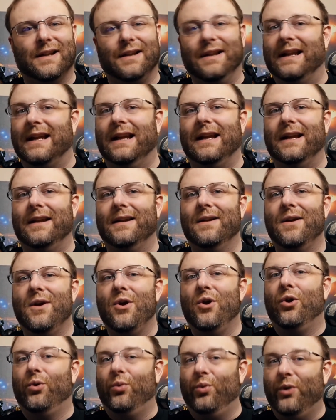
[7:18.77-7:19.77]
the
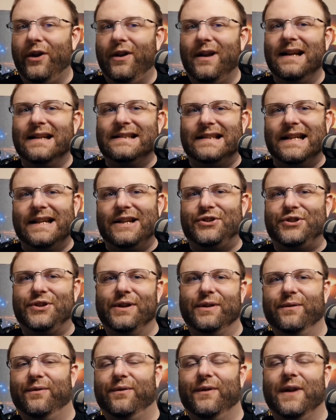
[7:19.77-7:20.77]

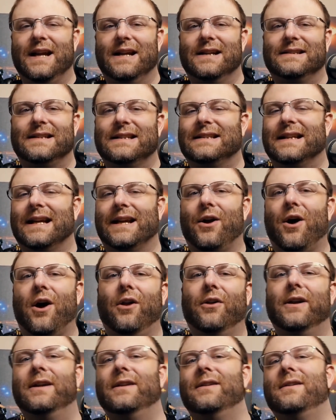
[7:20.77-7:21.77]
realization phase, as I
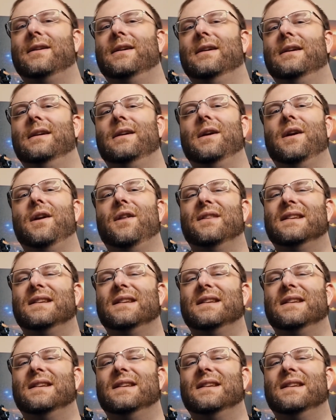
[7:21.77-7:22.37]
call it.